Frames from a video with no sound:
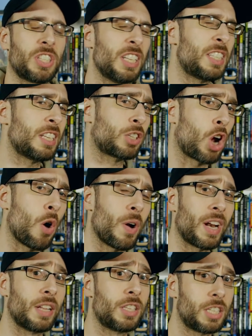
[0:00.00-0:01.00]
Since its
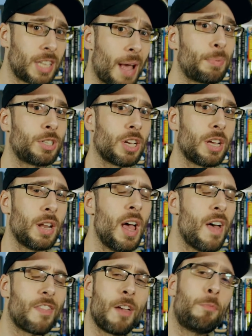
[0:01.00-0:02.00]
current inception,
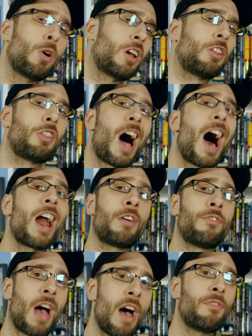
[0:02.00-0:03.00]
they put a lot
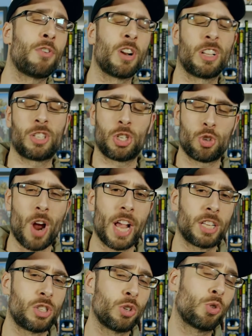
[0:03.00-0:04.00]
of effort into
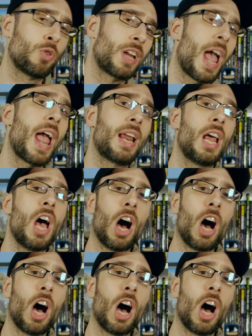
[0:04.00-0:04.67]
trying to create